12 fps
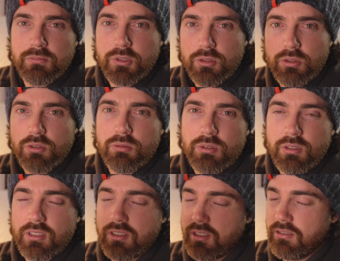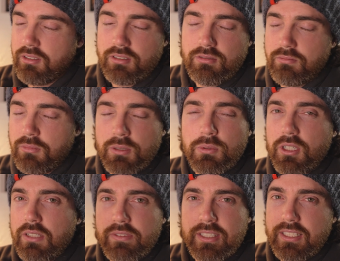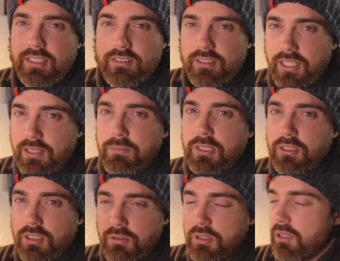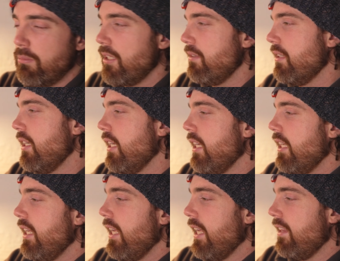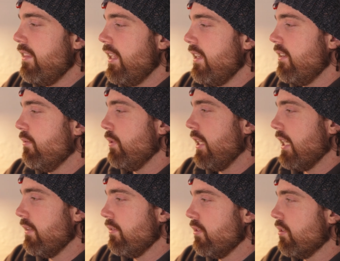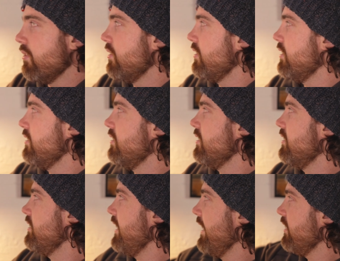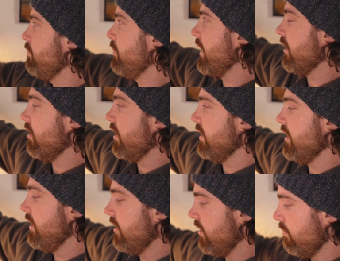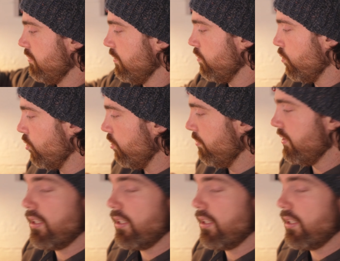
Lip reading: I'm sure we won't even get into that, but you know what I mean. And then we have got just the standard backlight here, but warmth